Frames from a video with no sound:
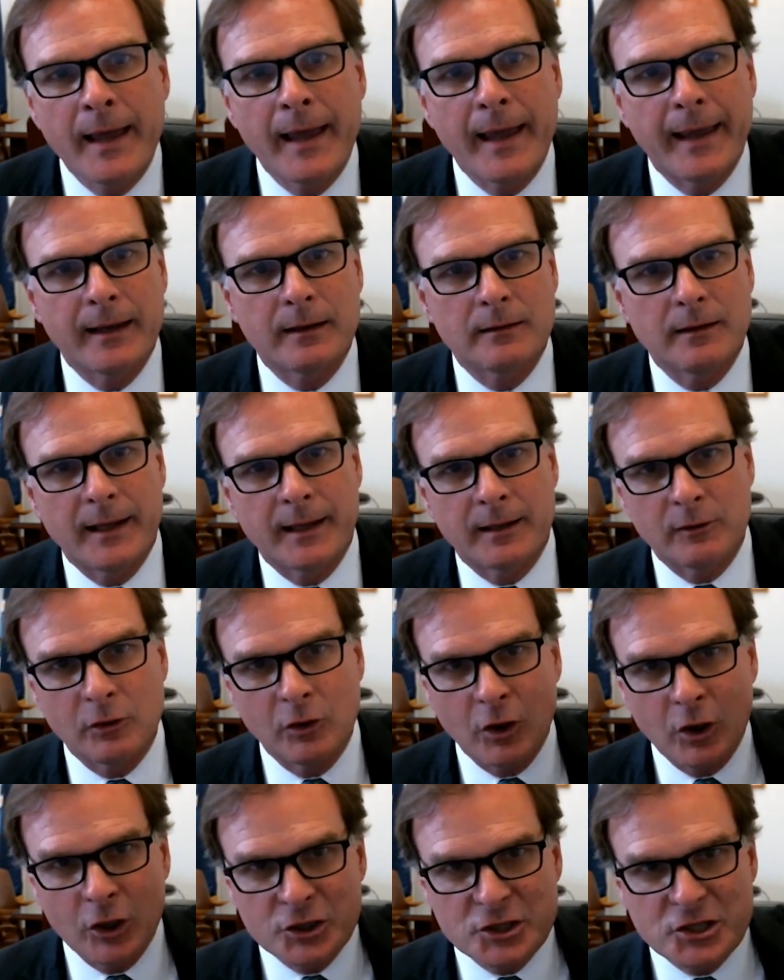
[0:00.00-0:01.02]
at
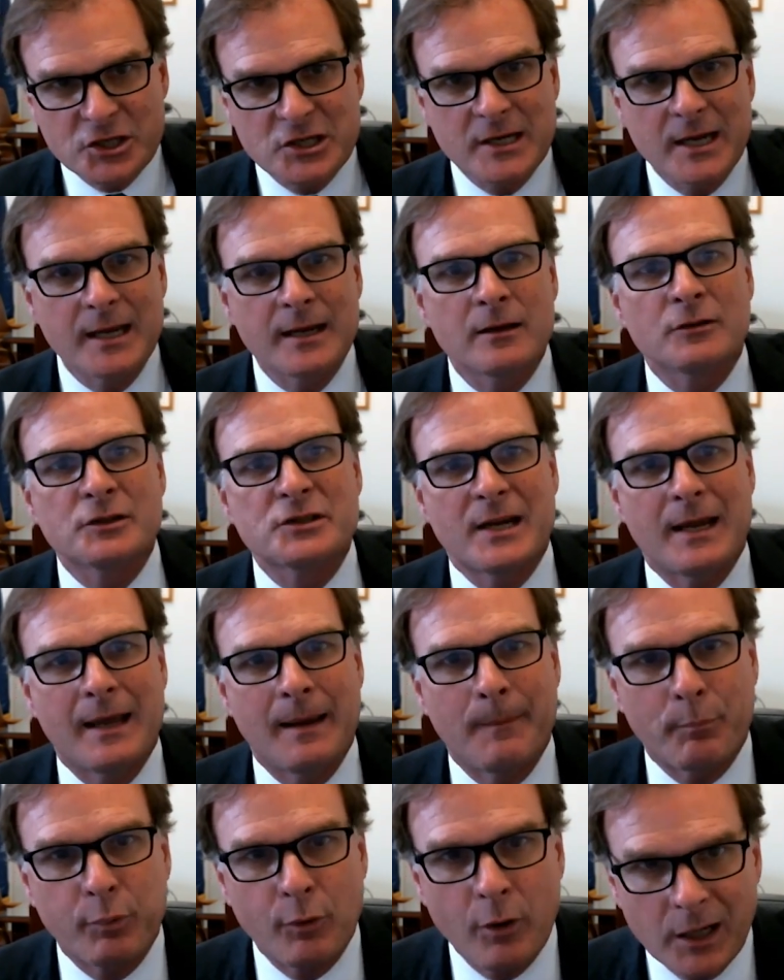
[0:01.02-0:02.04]
large scales,
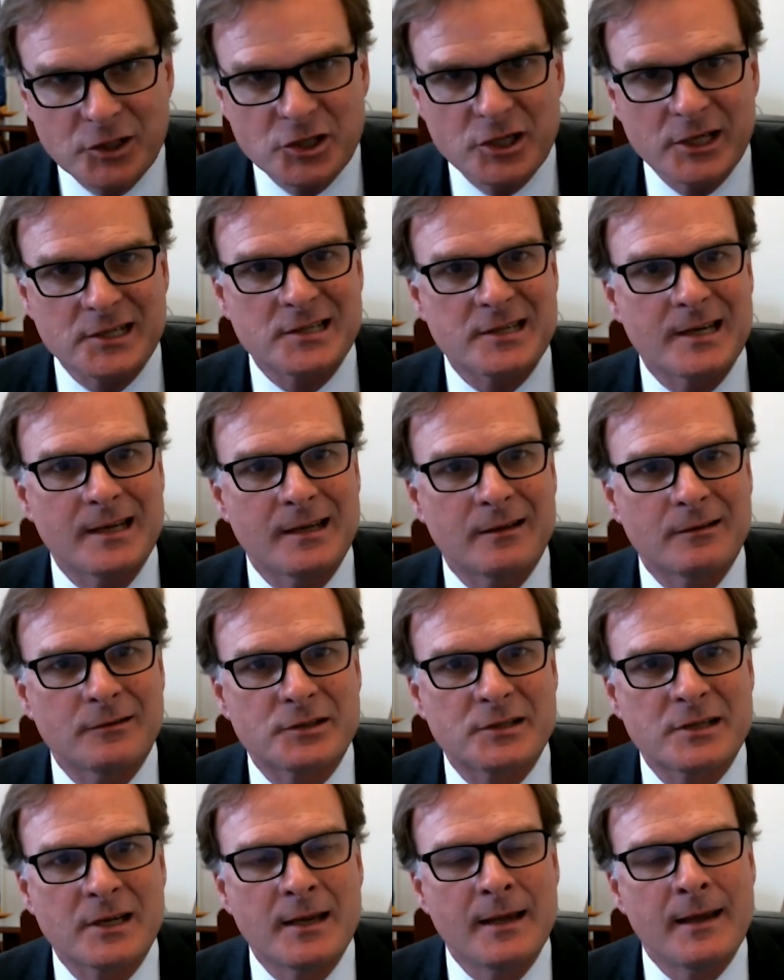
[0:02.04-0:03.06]
at project
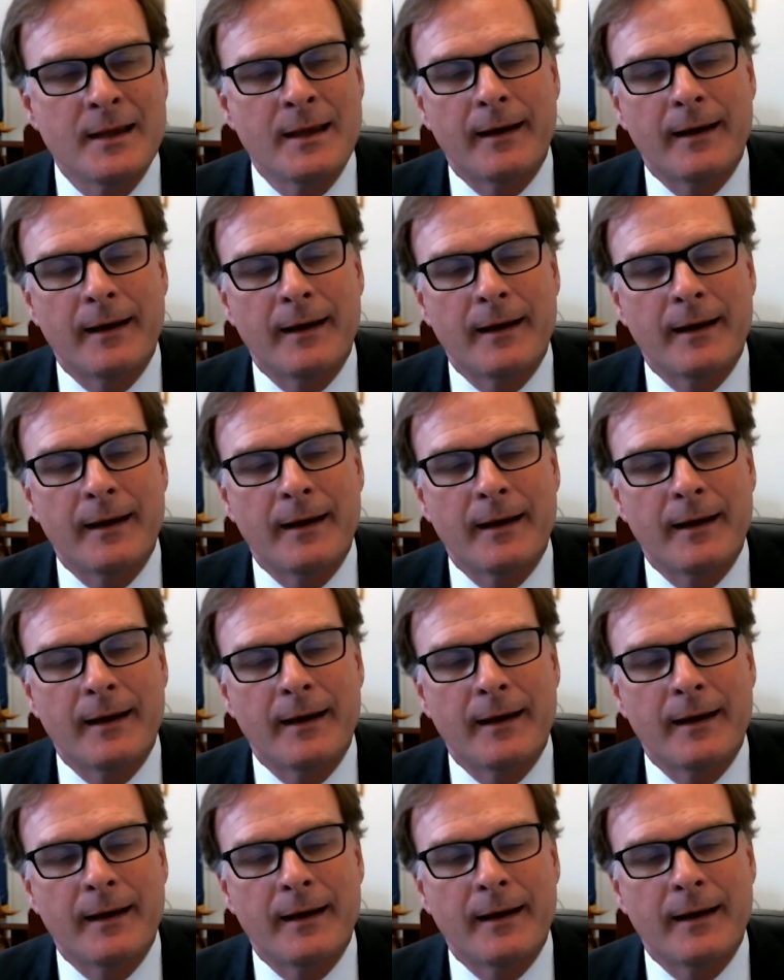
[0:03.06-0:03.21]
scales,